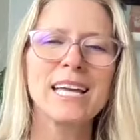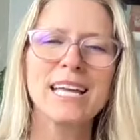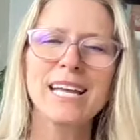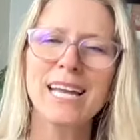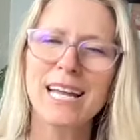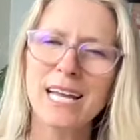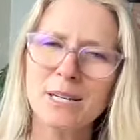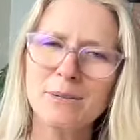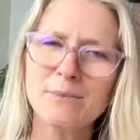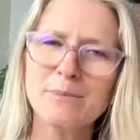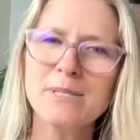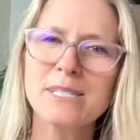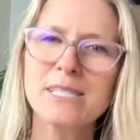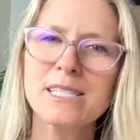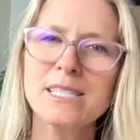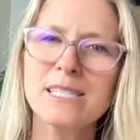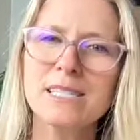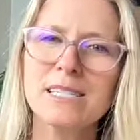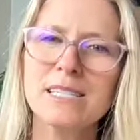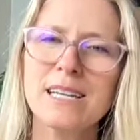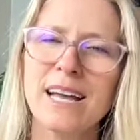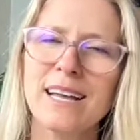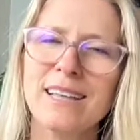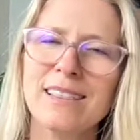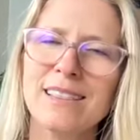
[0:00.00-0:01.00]
it
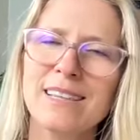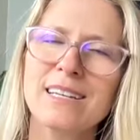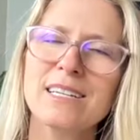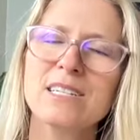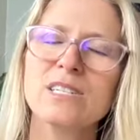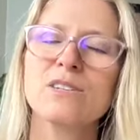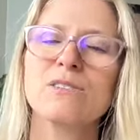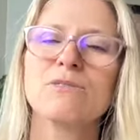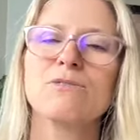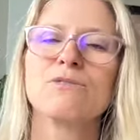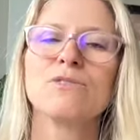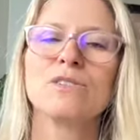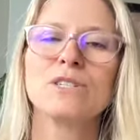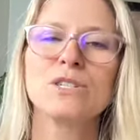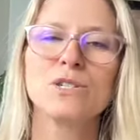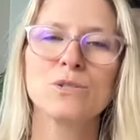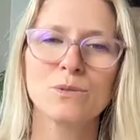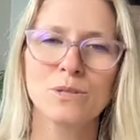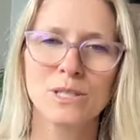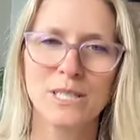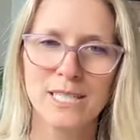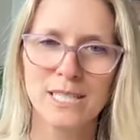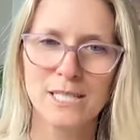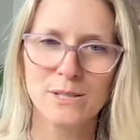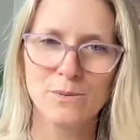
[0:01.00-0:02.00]
helps, I think, to
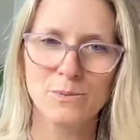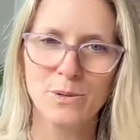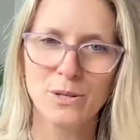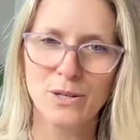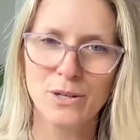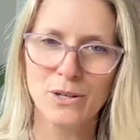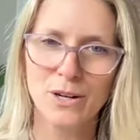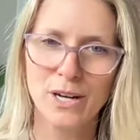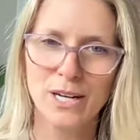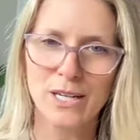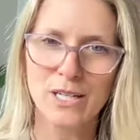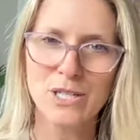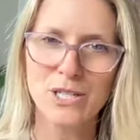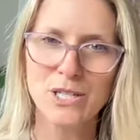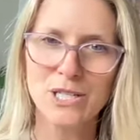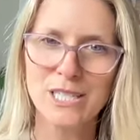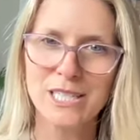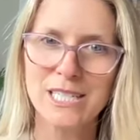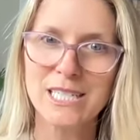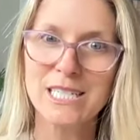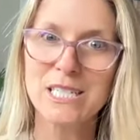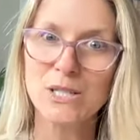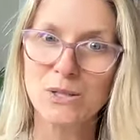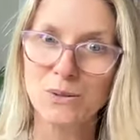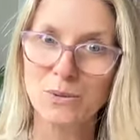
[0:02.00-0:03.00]
visualize what you're
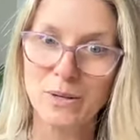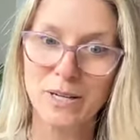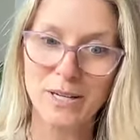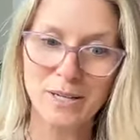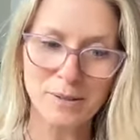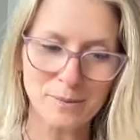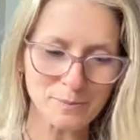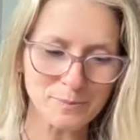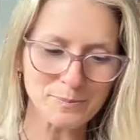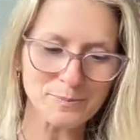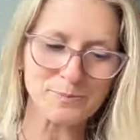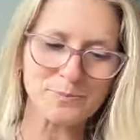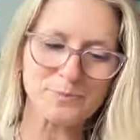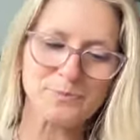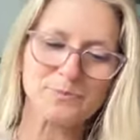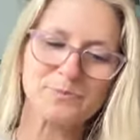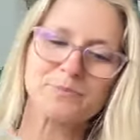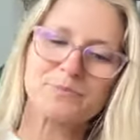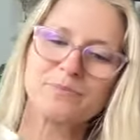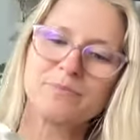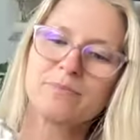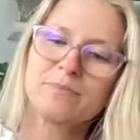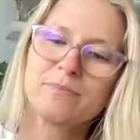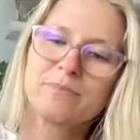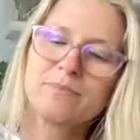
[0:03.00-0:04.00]
actually doing.
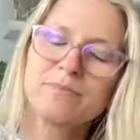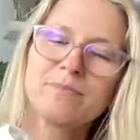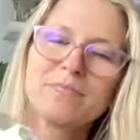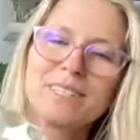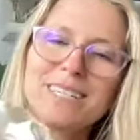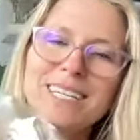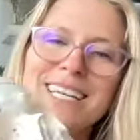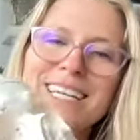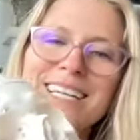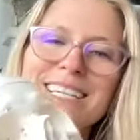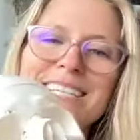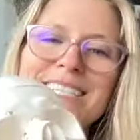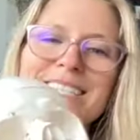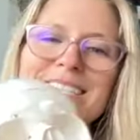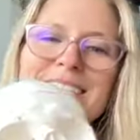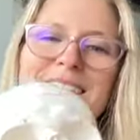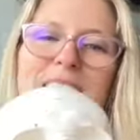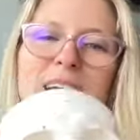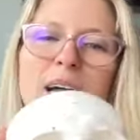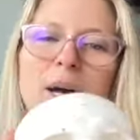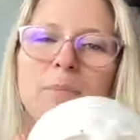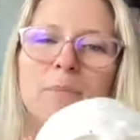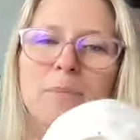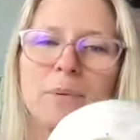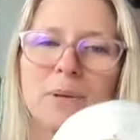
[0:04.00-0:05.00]
And it's a
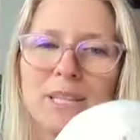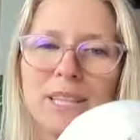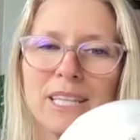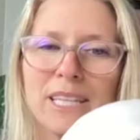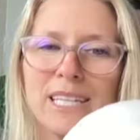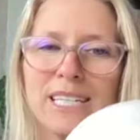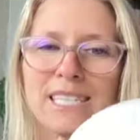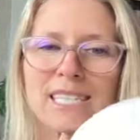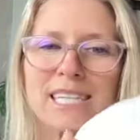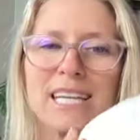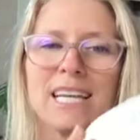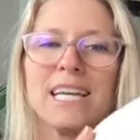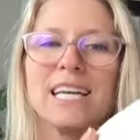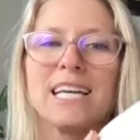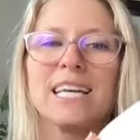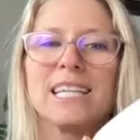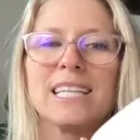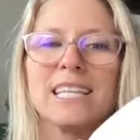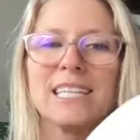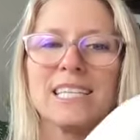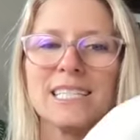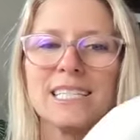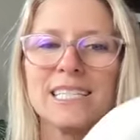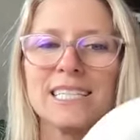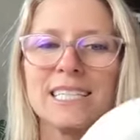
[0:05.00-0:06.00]
couple of things.
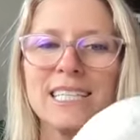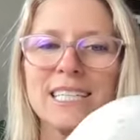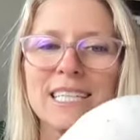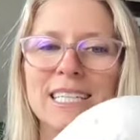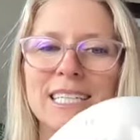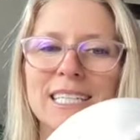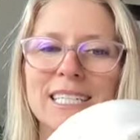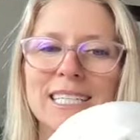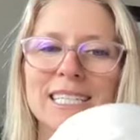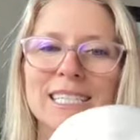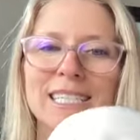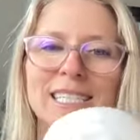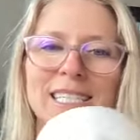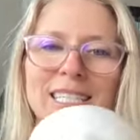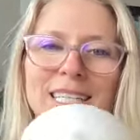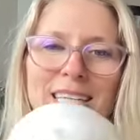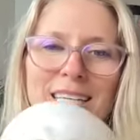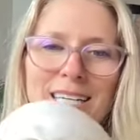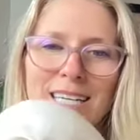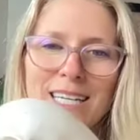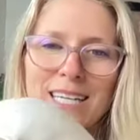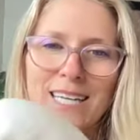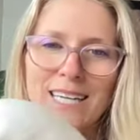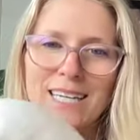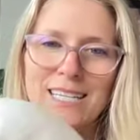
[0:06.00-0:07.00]
This is
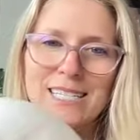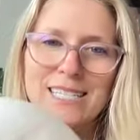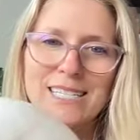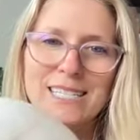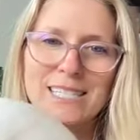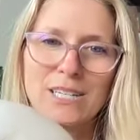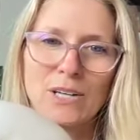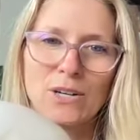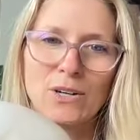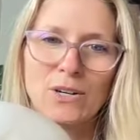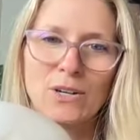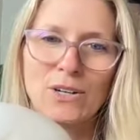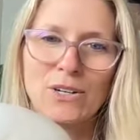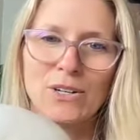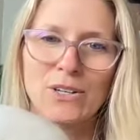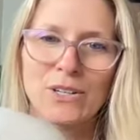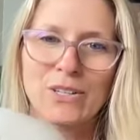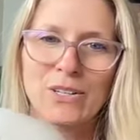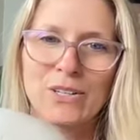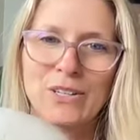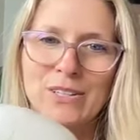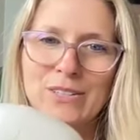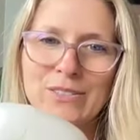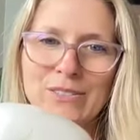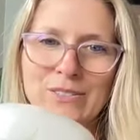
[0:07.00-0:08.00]
a
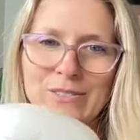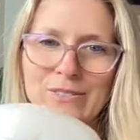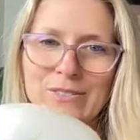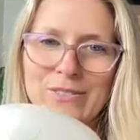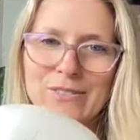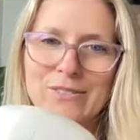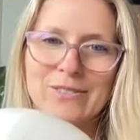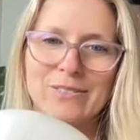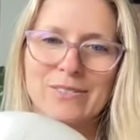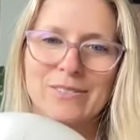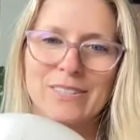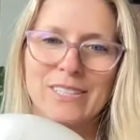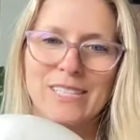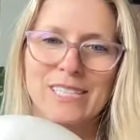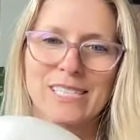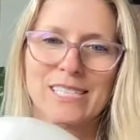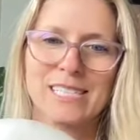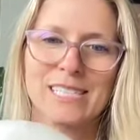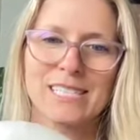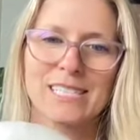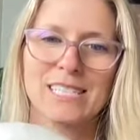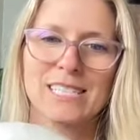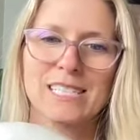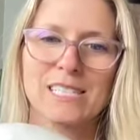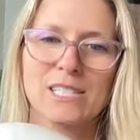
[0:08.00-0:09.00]
skull. This
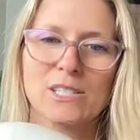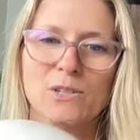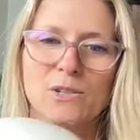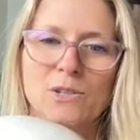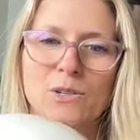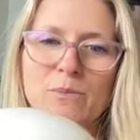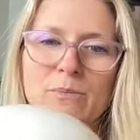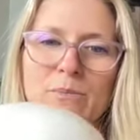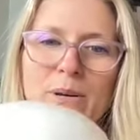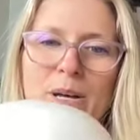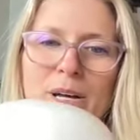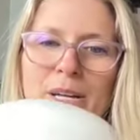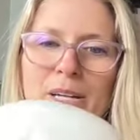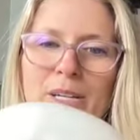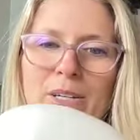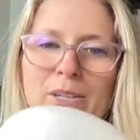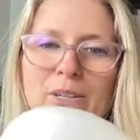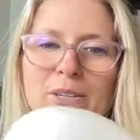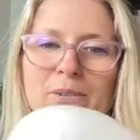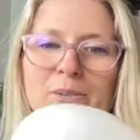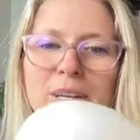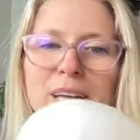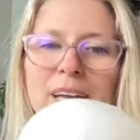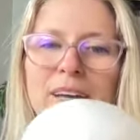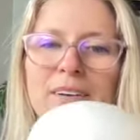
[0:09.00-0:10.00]
is a skull
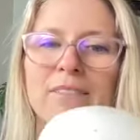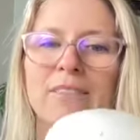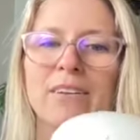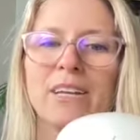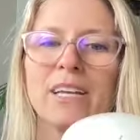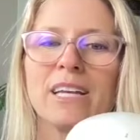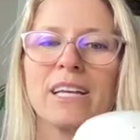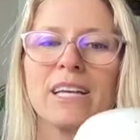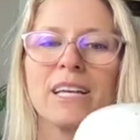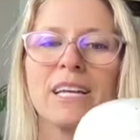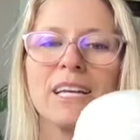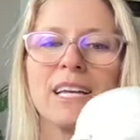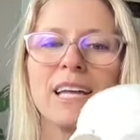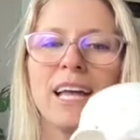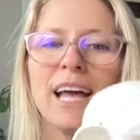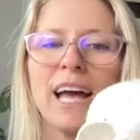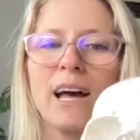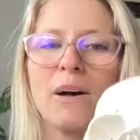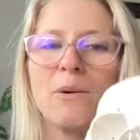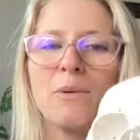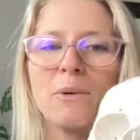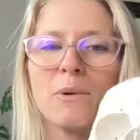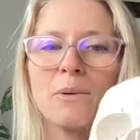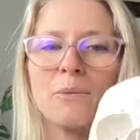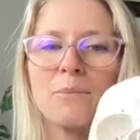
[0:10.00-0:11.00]
model. We have
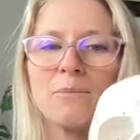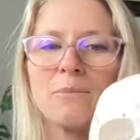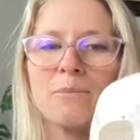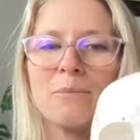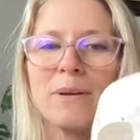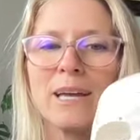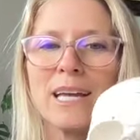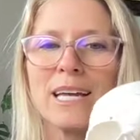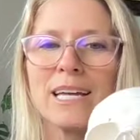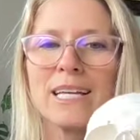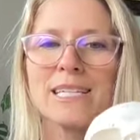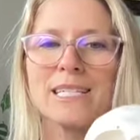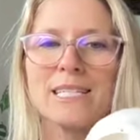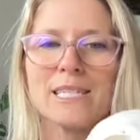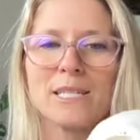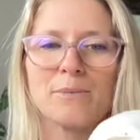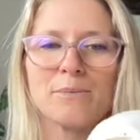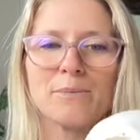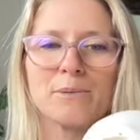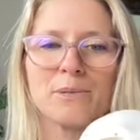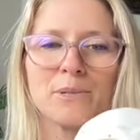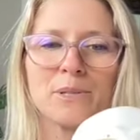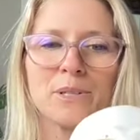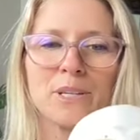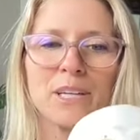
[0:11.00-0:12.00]
our
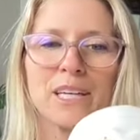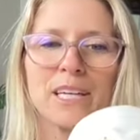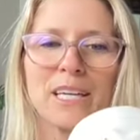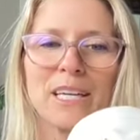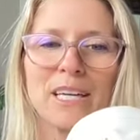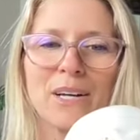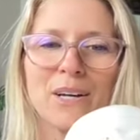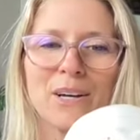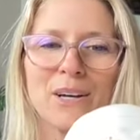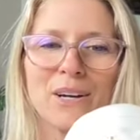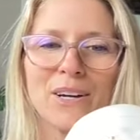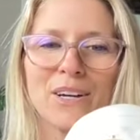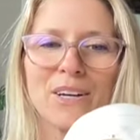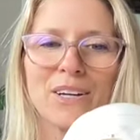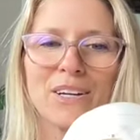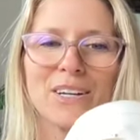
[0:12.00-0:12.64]
mandible here.